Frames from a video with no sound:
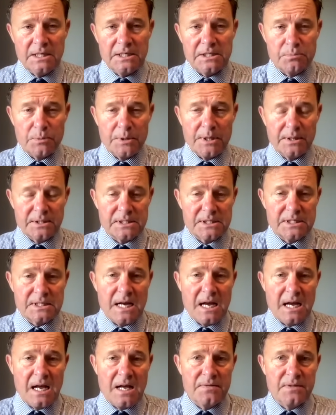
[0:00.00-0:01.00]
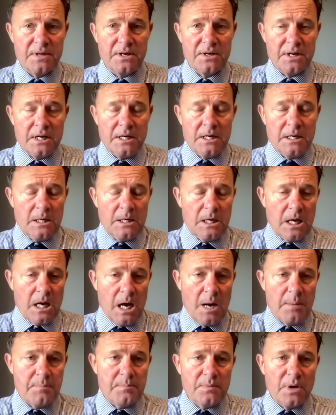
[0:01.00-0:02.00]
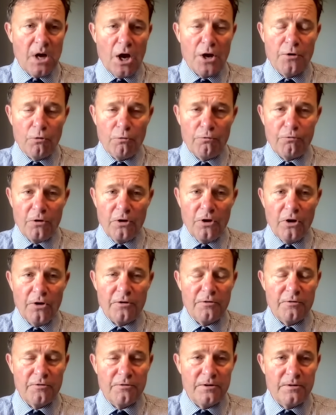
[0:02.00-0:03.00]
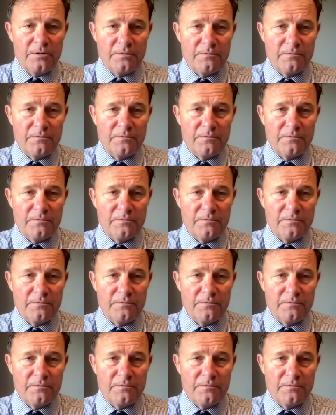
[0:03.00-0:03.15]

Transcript: is we understand that an awful lot of